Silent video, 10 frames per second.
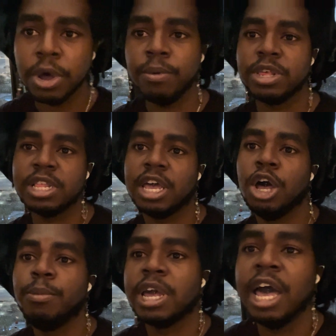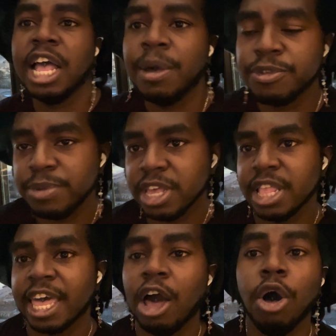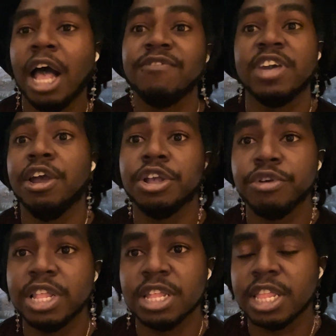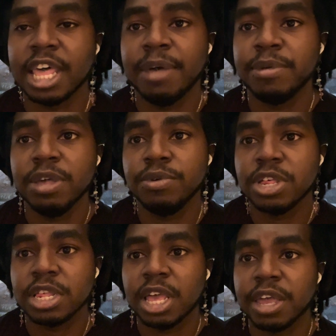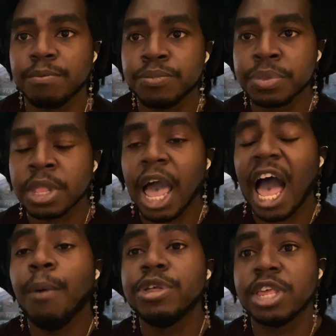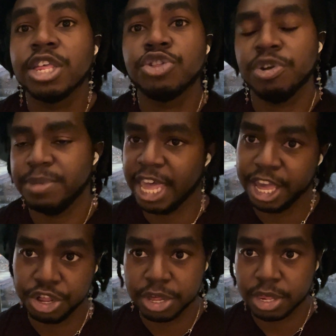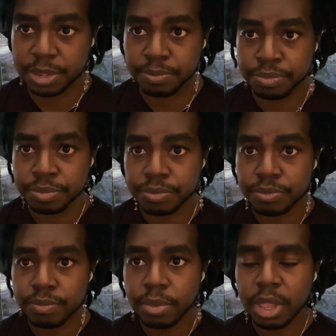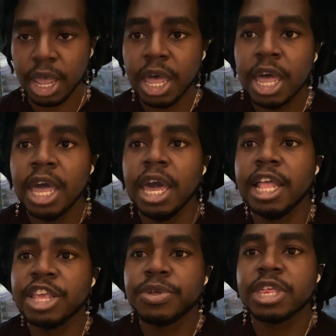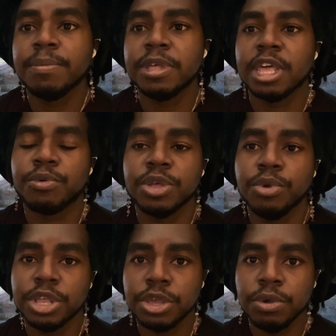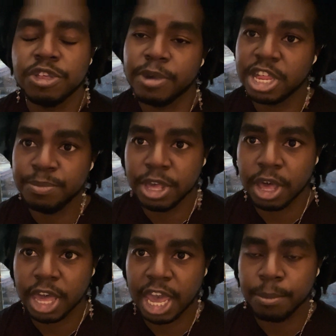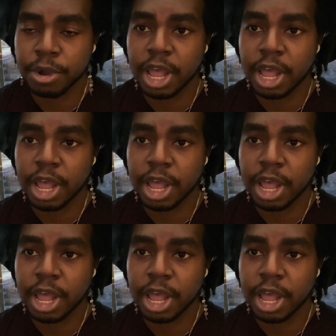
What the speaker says: It wasn't like, oh my God, I was being like all out of character or anything like that. But it was just like, I was extremely anxious. And this was something that I really wanted to do, especially being on camera.